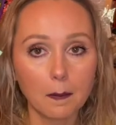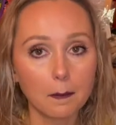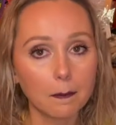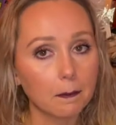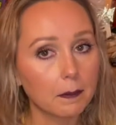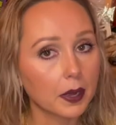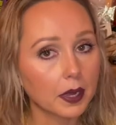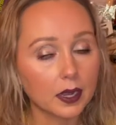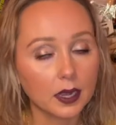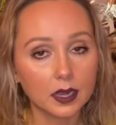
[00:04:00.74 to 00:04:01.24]

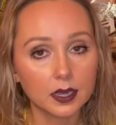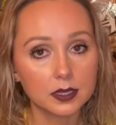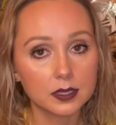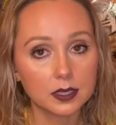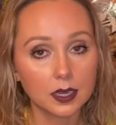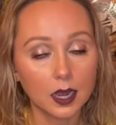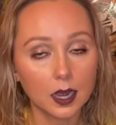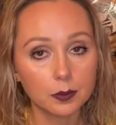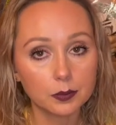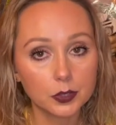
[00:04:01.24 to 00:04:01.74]
But guys,
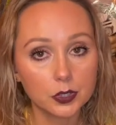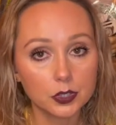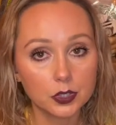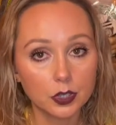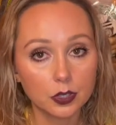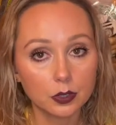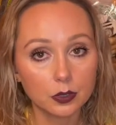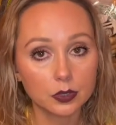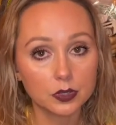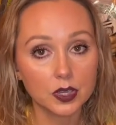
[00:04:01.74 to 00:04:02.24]
I'm
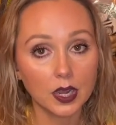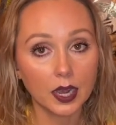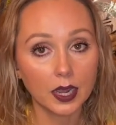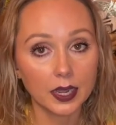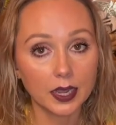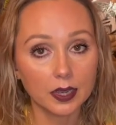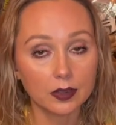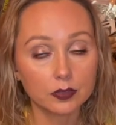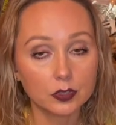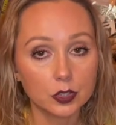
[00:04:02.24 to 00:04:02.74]
stoked. I
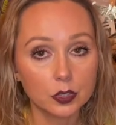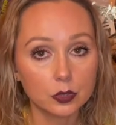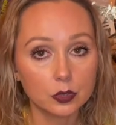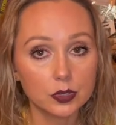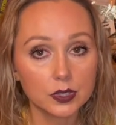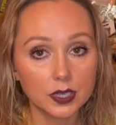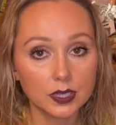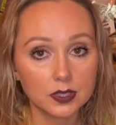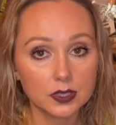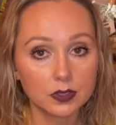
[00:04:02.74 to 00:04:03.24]
have two
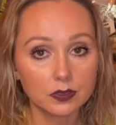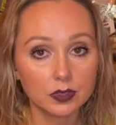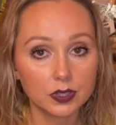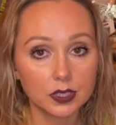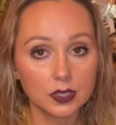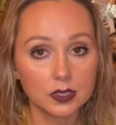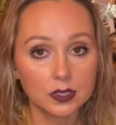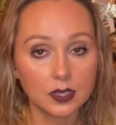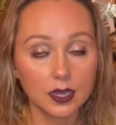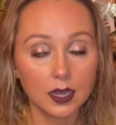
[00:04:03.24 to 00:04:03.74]
sets of
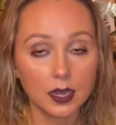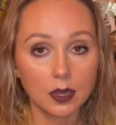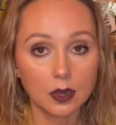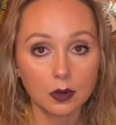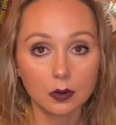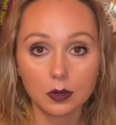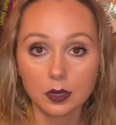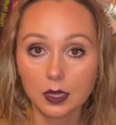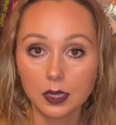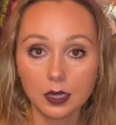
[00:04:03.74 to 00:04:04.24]
these
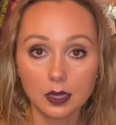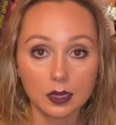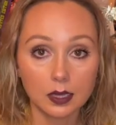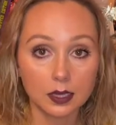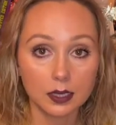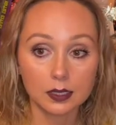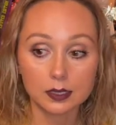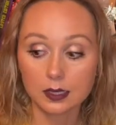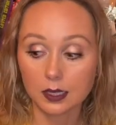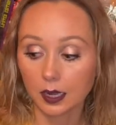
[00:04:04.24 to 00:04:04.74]
now.
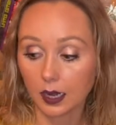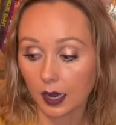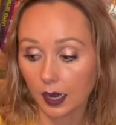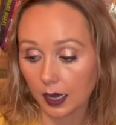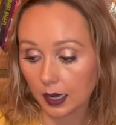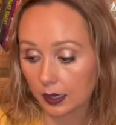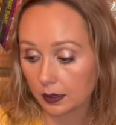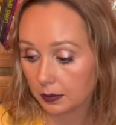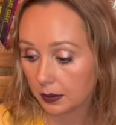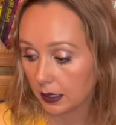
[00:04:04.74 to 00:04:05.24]
Like I said,
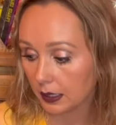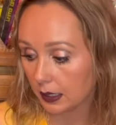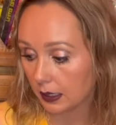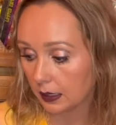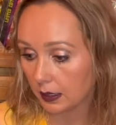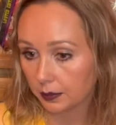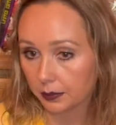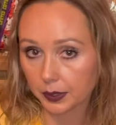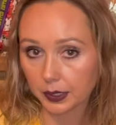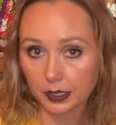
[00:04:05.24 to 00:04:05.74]
I might end
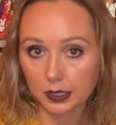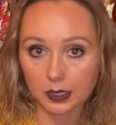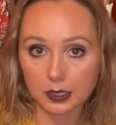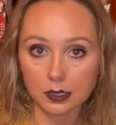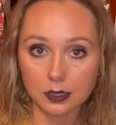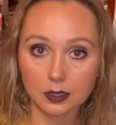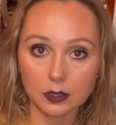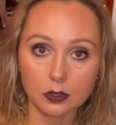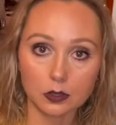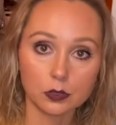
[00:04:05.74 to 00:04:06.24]
up getting
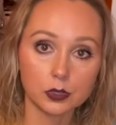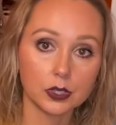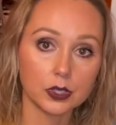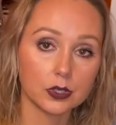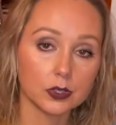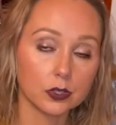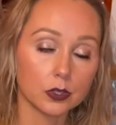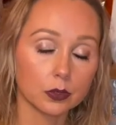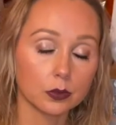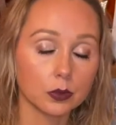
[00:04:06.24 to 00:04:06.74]
another
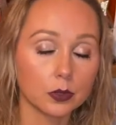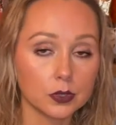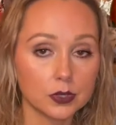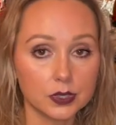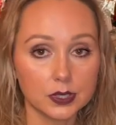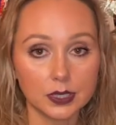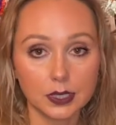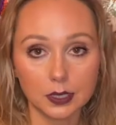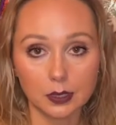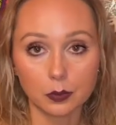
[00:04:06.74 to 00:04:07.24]
seasonal. We'll
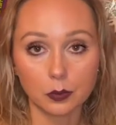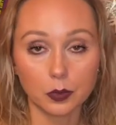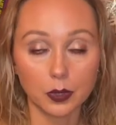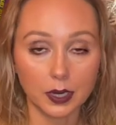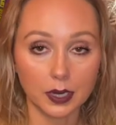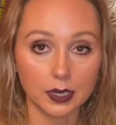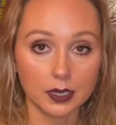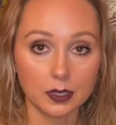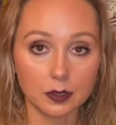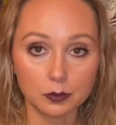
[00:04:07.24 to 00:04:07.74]
see what
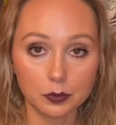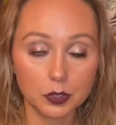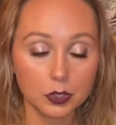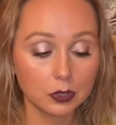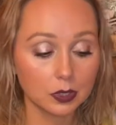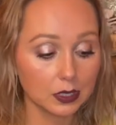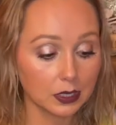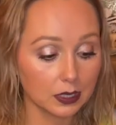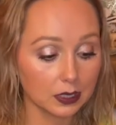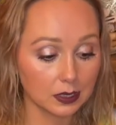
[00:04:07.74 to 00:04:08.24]
I end up
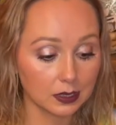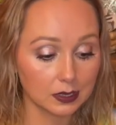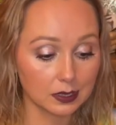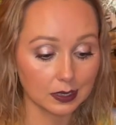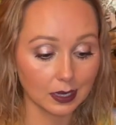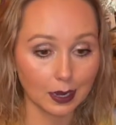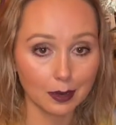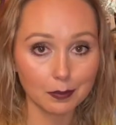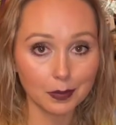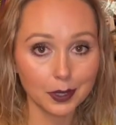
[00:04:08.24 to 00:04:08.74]
doing because
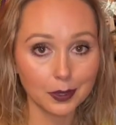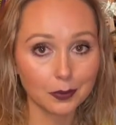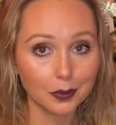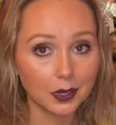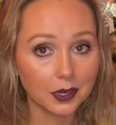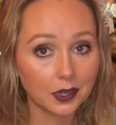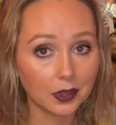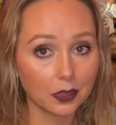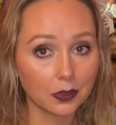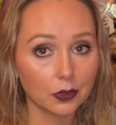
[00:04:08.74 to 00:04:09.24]
I might
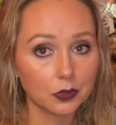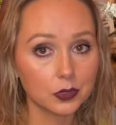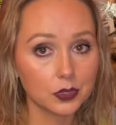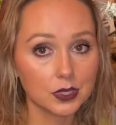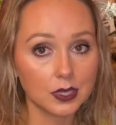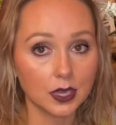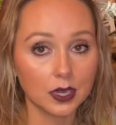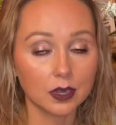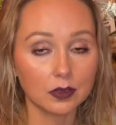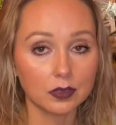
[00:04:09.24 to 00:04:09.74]
want a third
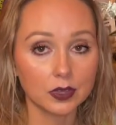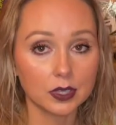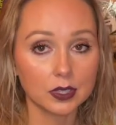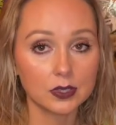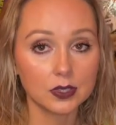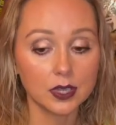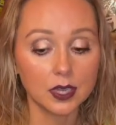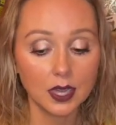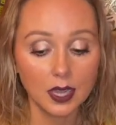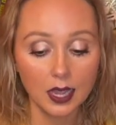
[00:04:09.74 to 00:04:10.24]
set of
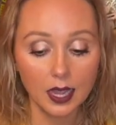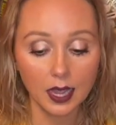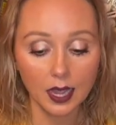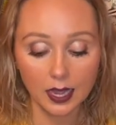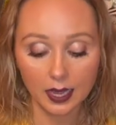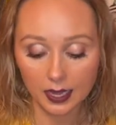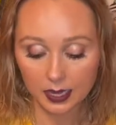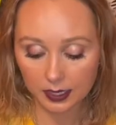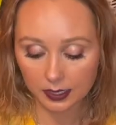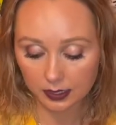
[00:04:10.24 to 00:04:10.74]
this.
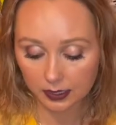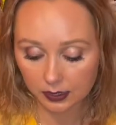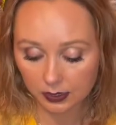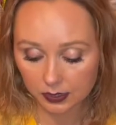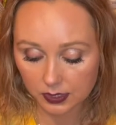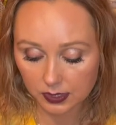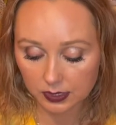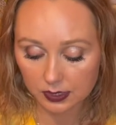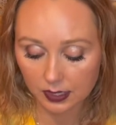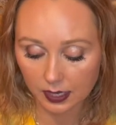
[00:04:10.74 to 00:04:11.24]
And
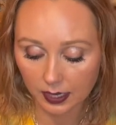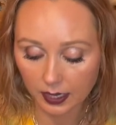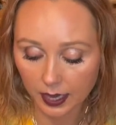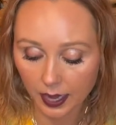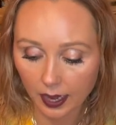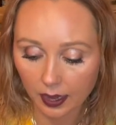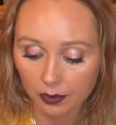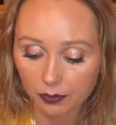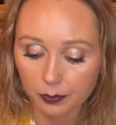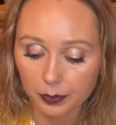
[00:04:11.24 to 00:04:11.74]
since I
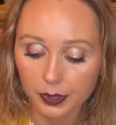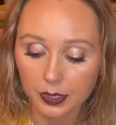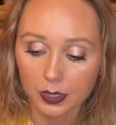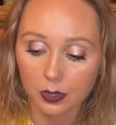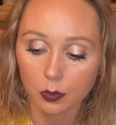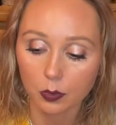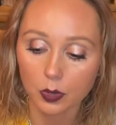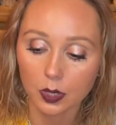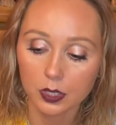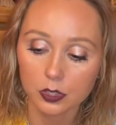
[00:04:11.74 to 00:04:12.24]
have
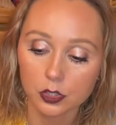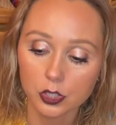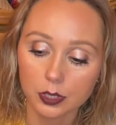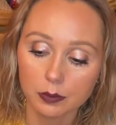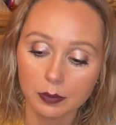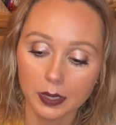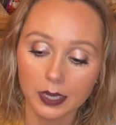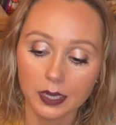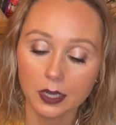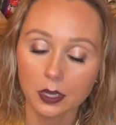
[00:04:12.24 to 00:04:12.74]
been washing
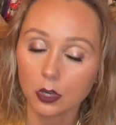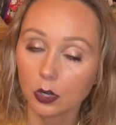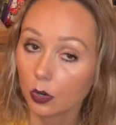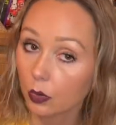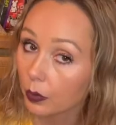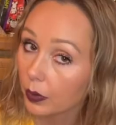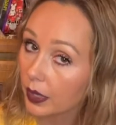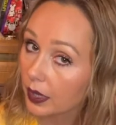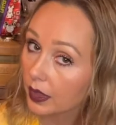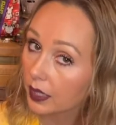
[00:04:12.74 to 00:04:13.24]
my hair
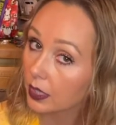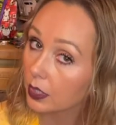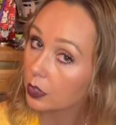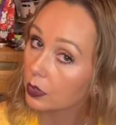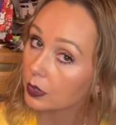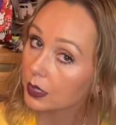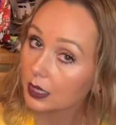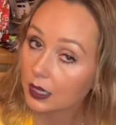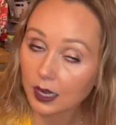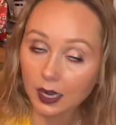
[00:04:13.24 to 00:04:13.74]
with it, you
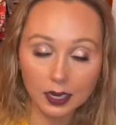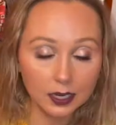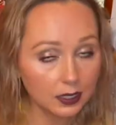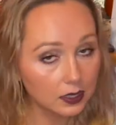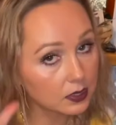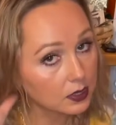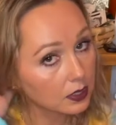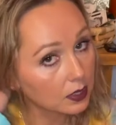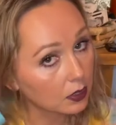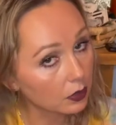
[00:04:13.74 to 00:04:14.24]
can kind of
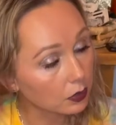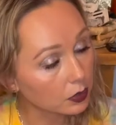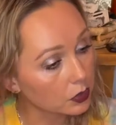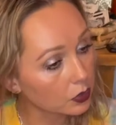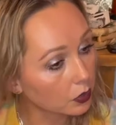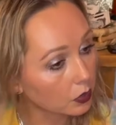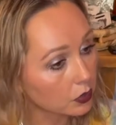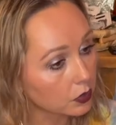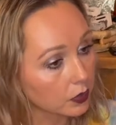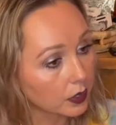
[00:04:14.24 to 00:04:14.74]
see the
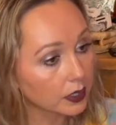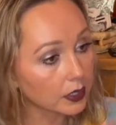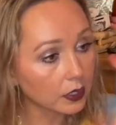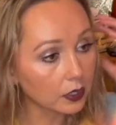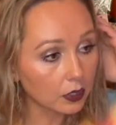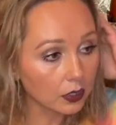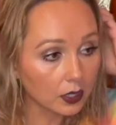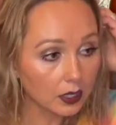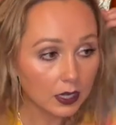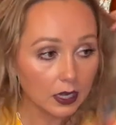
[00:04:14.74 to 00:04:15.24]
results right
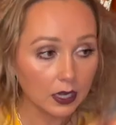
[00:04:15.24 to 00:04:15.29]
here.